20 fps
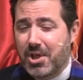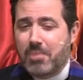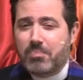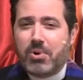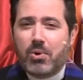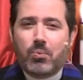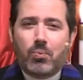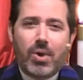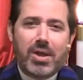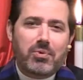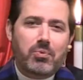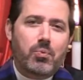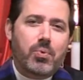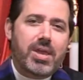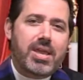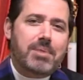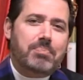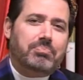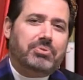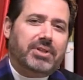But when
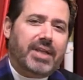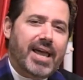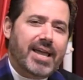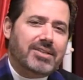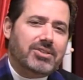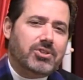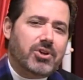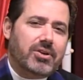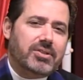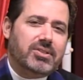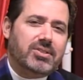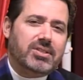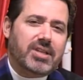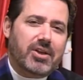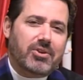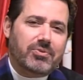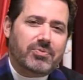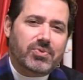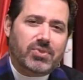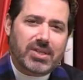we plant
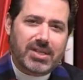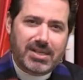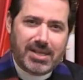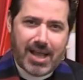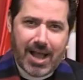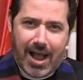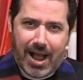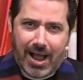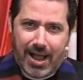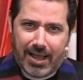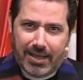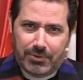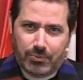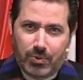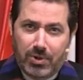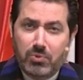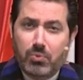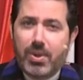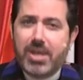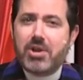ourselves in God,
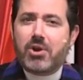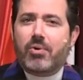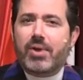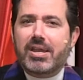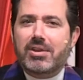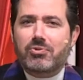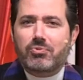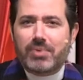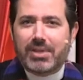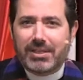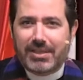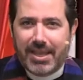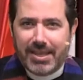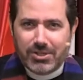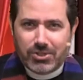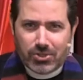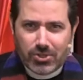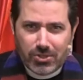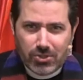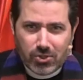when we are in
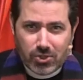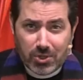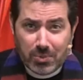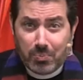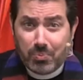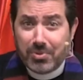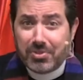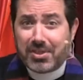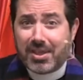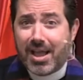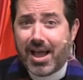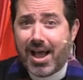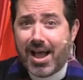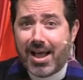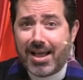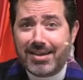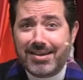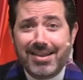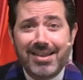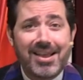relationship with
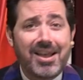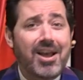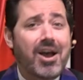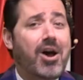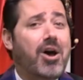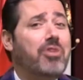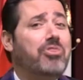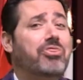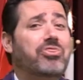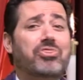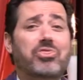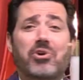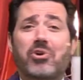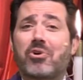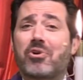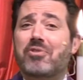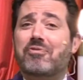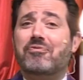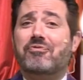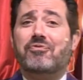God, a
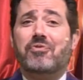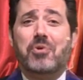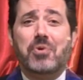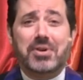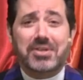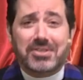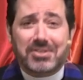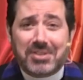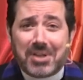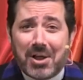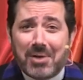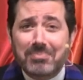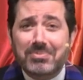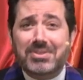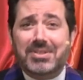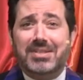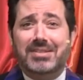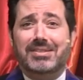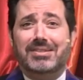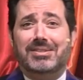third force
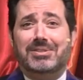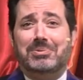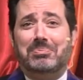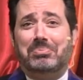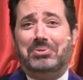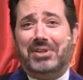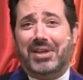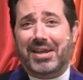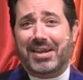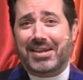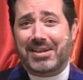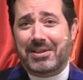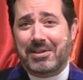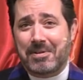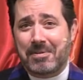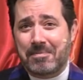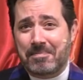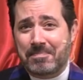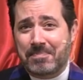comes into play,